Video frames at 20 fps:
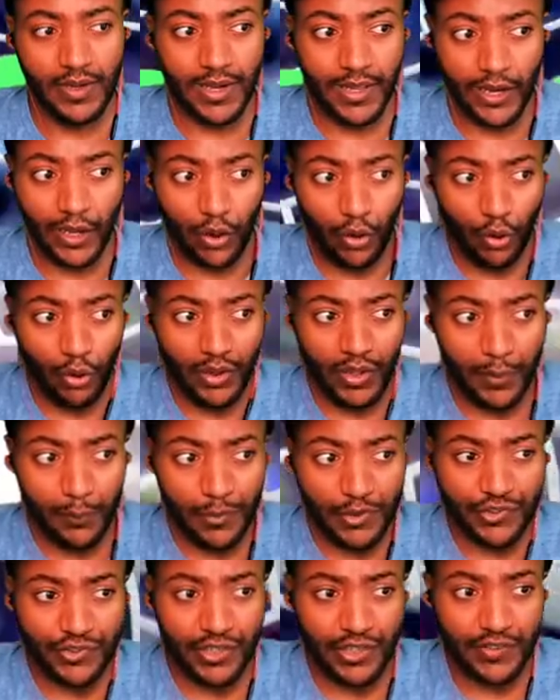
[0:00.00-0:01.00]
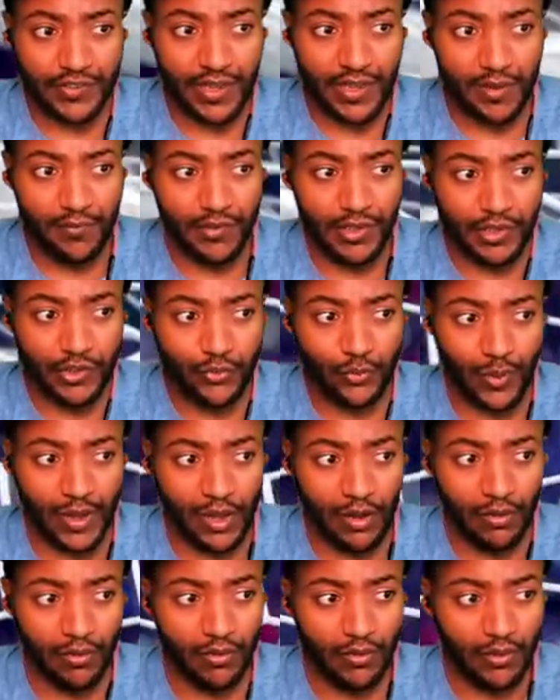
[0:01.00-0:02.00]
And the goalkeeper should have saved it as
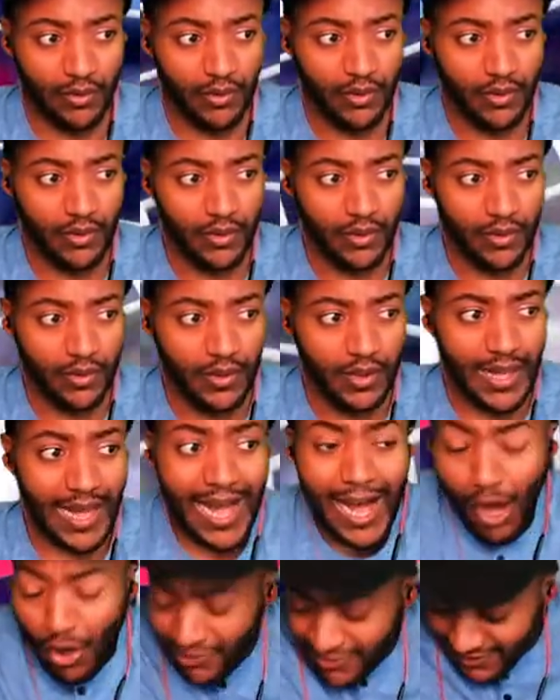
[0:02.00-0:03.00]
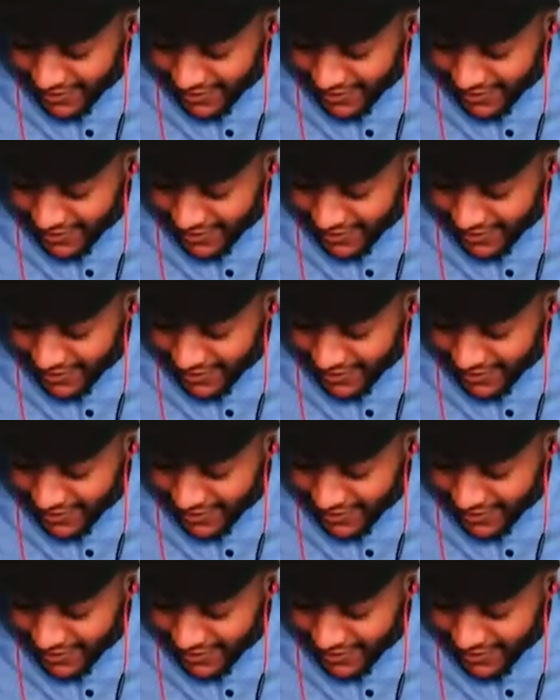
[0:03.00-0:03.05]
well. How